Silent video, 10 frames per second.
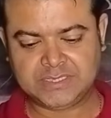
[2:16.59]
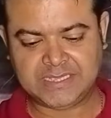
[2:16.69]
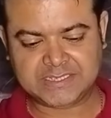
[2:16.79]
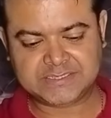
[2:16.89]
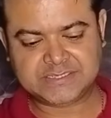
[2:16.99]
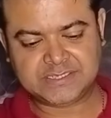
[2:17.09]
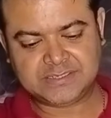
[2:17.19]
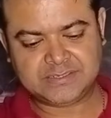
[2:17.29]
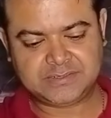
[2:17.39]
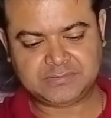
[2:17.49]
That's
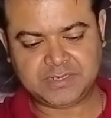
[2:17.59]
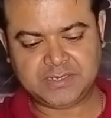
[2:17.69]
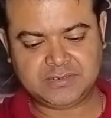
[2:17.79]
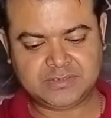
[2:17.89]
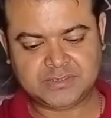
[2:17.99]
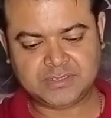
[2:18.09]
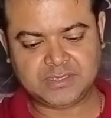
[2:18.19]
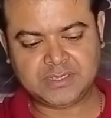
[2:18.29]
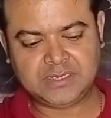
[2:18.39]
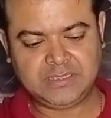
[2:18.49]
the red
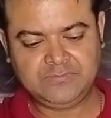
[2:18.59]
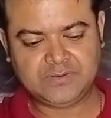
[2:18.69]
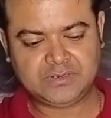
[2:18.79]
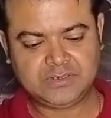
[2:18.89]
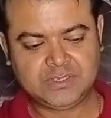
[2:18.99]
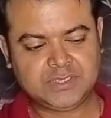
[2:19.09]
lever